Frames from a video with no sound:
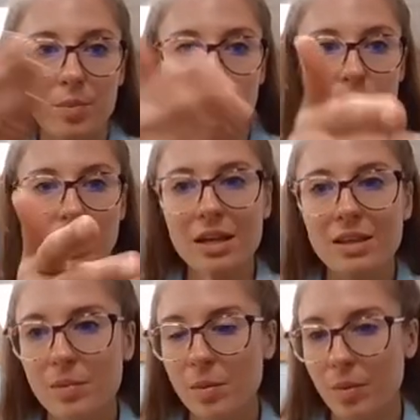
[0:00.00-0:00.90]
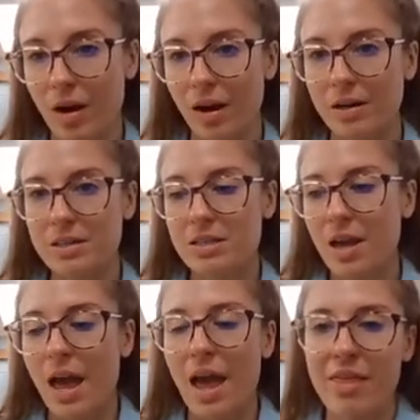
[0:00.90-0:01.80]
break them apart,
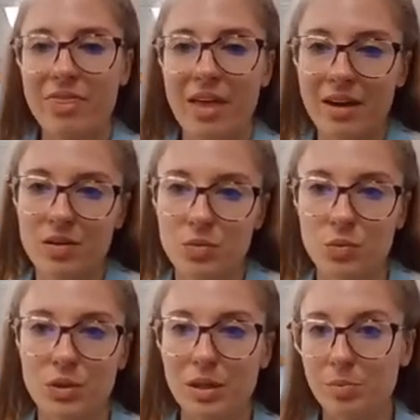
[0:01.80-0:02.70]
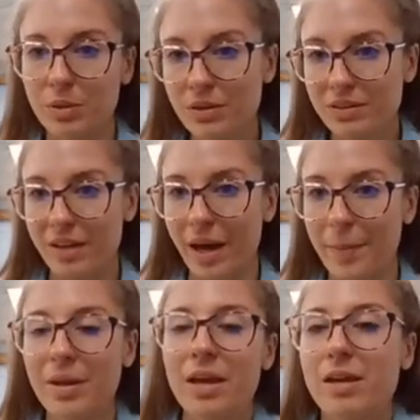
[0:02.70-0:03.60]
and then rebuild them